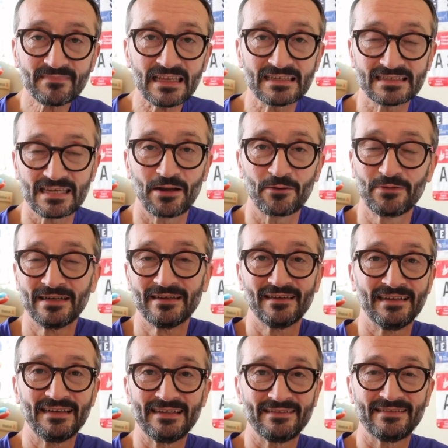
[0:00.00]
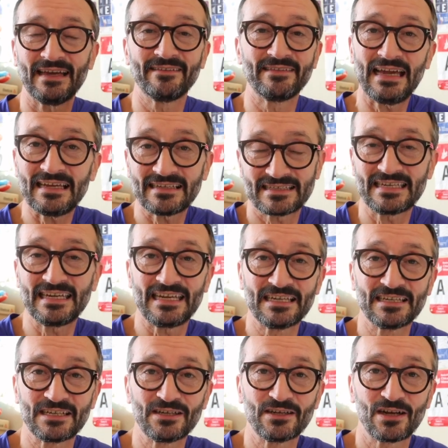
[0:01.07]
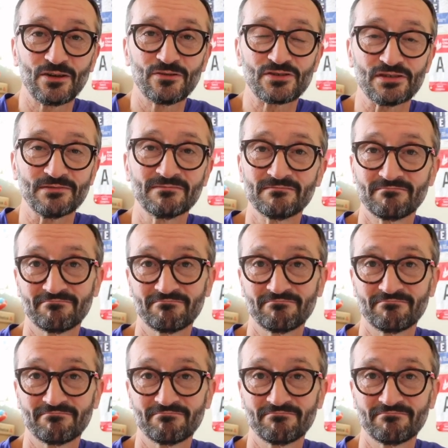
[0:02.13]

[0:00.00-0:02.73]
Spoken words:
So that's it in conclusion.